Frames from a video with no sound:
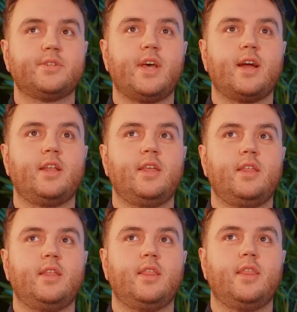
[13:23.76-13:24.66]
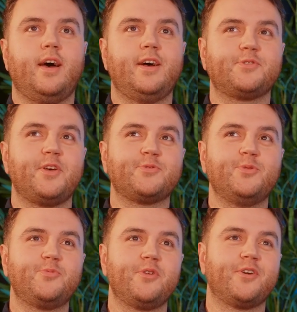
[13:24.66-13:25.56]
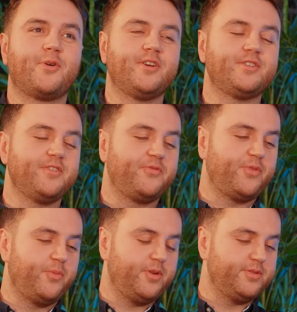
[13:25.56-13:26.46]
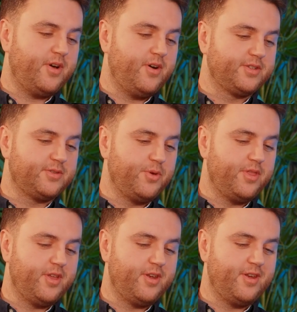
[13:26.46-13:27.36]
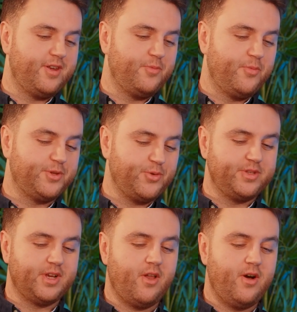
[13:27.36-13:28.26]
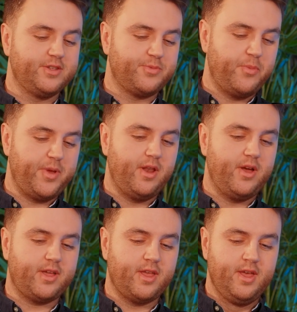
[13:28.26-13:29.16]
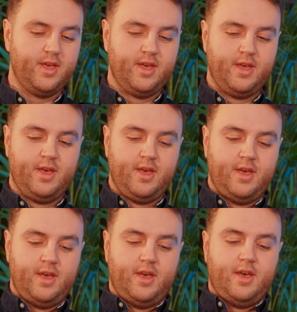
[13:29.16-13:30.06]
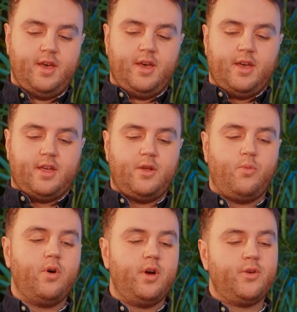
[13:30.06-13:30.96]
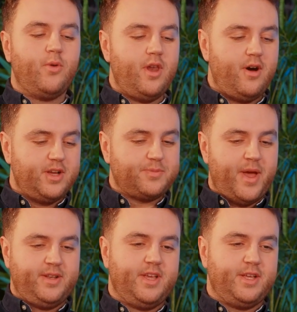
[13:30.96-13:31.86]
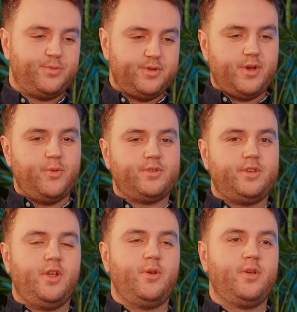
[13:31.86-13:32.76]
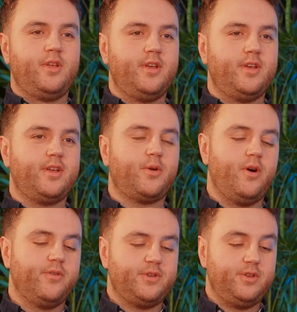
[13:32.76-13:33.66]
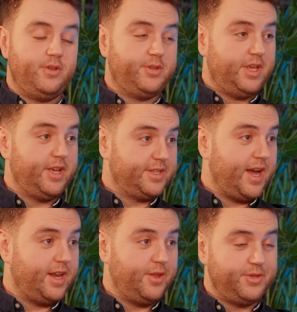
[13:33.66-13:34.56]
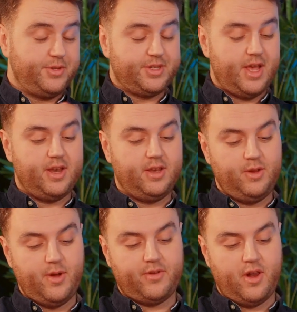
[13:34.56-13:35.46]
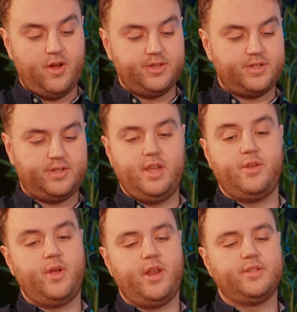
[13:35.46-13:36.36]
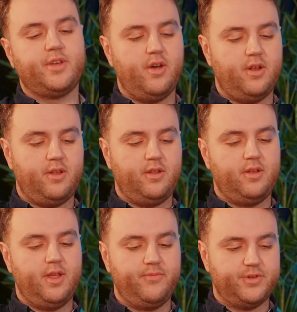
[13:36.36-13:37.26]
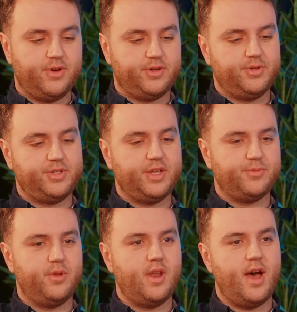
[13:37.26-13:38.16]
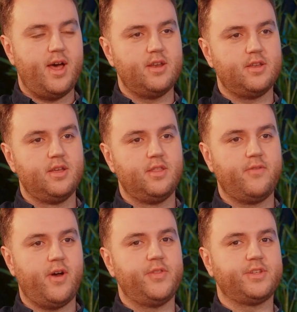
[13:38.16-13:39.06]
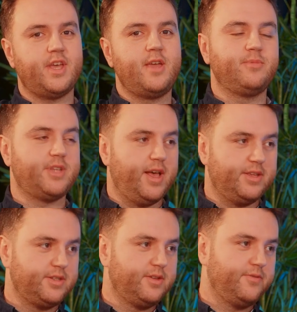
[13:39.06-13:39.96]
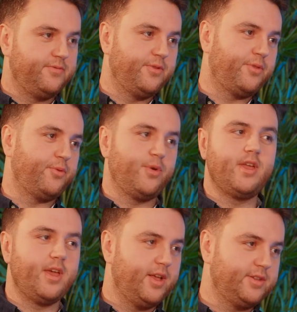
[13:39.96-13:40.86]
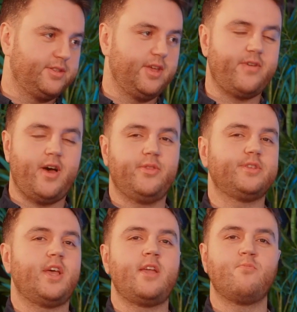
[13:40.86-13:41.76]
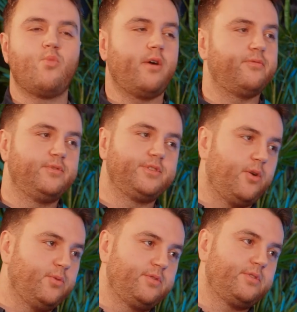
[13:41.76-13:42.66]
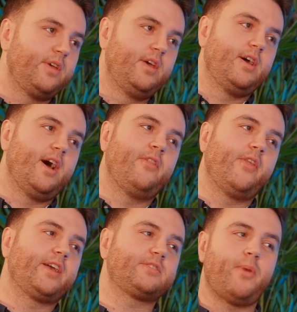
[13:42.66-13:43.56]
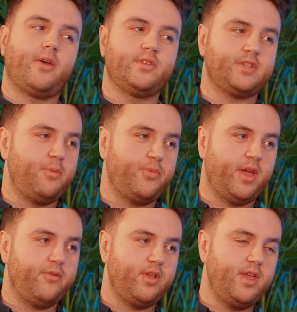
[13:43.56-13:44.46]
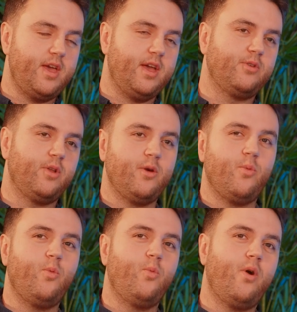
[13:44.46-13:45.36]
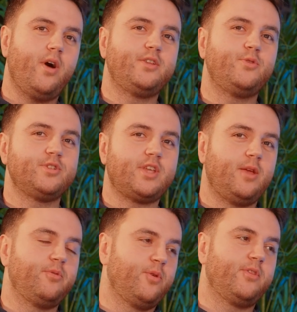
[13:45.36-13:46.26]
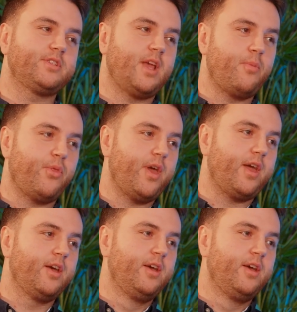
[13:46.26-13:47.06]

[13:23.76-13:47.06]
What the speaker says: exactly. That's always one of the questions I've sometimes asked when we're talking to clients, would be like, what are your last pen test results? Quite often you see exactly as you said, you have clients, say, doing an internal infrastructure assessment and they've had the same test for 3 years, they've had the same rough results and they expect the same thing every year. And you're like, well, why do you just keep doing the same thing?